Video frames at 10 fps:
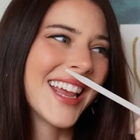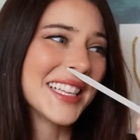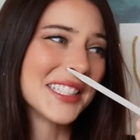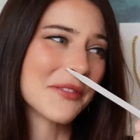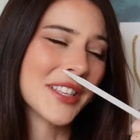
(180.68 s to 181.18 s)
It
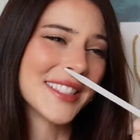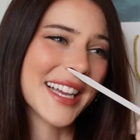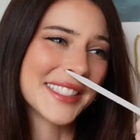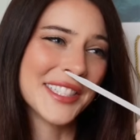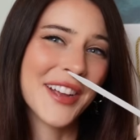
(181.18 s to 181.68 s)
is really
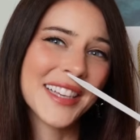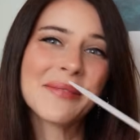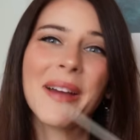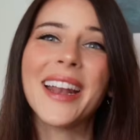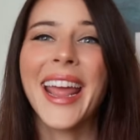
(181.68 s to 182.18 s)
sexy. You guys
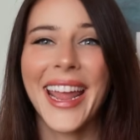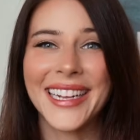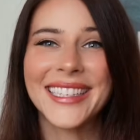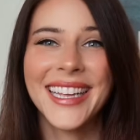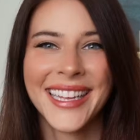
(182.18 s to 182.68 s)
might
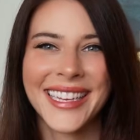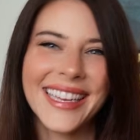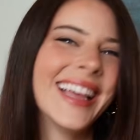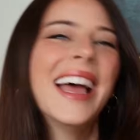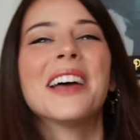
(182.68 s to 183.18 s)
hate
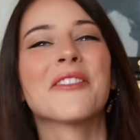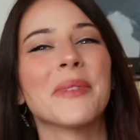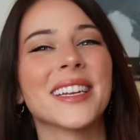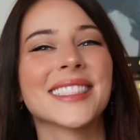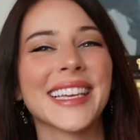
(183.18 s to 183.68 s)
for
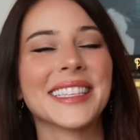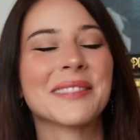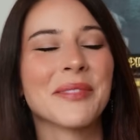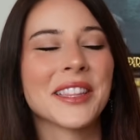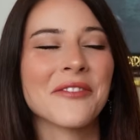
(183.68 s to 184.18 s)
me to say
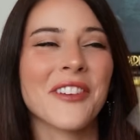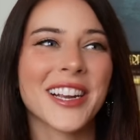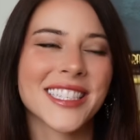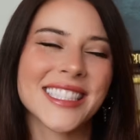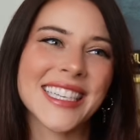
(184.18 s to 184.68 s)
this, but the
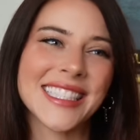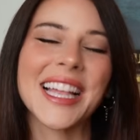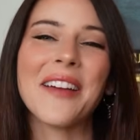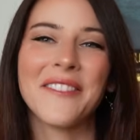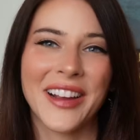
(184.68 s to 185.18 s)
fragrance is
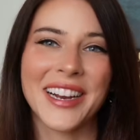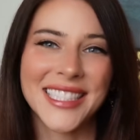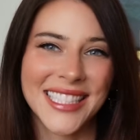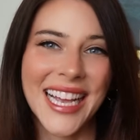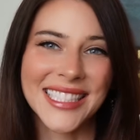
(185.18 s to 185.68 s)
very
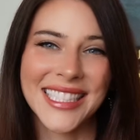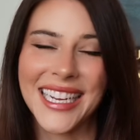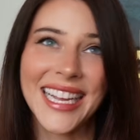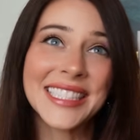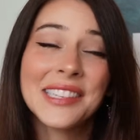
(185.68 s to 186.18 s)
sexy.
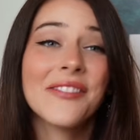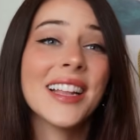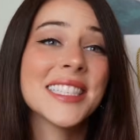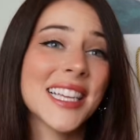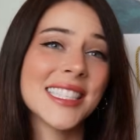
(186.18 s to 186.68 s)
It's
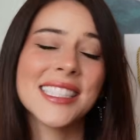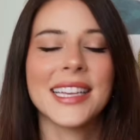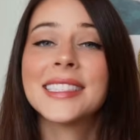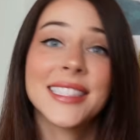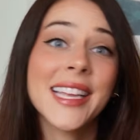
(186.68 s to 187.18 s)
AVENTUS.
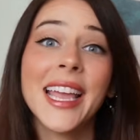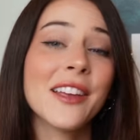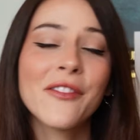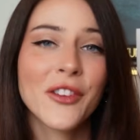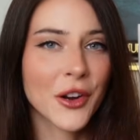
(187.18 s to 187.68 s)
It's the
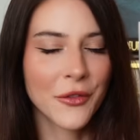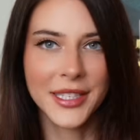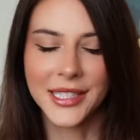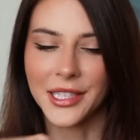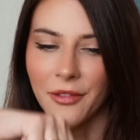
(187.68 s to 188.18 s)
king for a
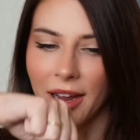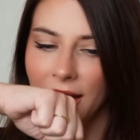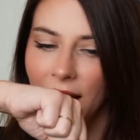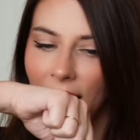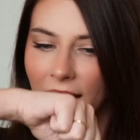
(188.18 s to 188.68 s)
reason,
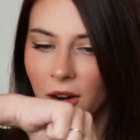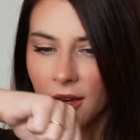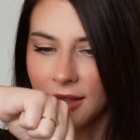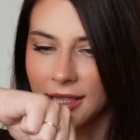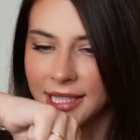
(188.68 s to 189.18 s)
right? And
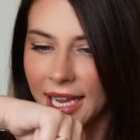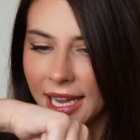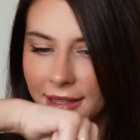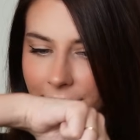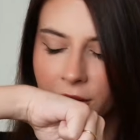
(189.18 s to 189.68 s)
on the
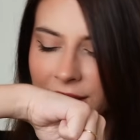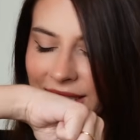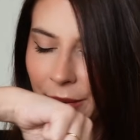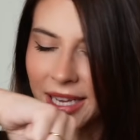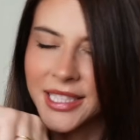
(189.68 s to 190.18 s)
skin, the
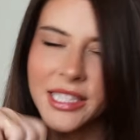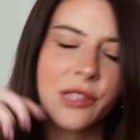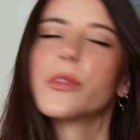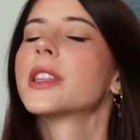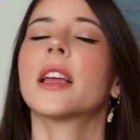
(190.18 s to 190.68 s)

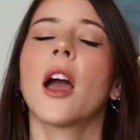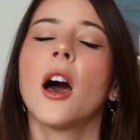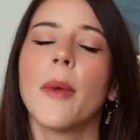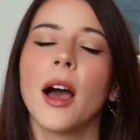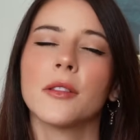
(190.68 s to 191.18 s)
spices really
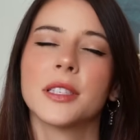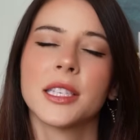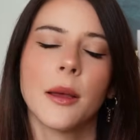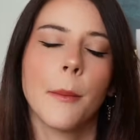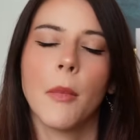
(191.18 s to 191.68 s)
come
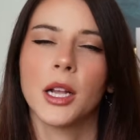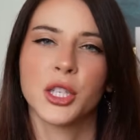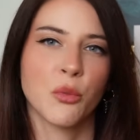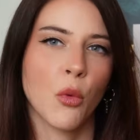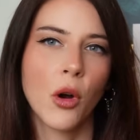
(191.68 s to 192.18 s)
out
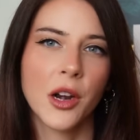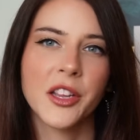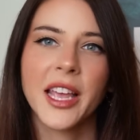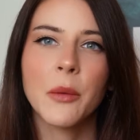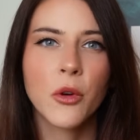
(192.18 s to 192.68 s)
much more. You
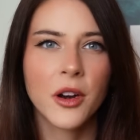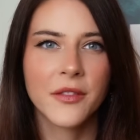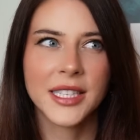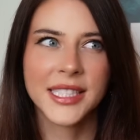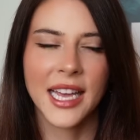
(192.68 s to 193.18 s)
get more
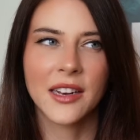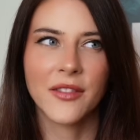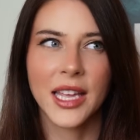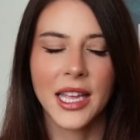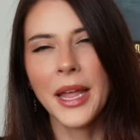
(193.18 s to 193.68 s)
of this kind of
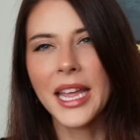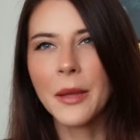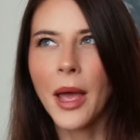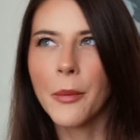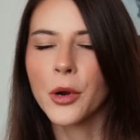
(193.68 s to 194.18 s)
like
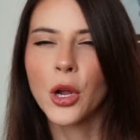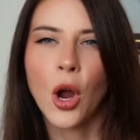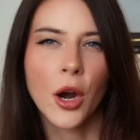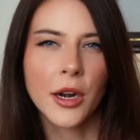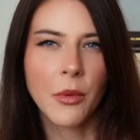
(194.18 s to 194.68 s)
pink pepper
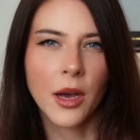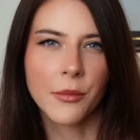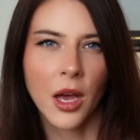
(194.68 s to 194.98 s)
cardamom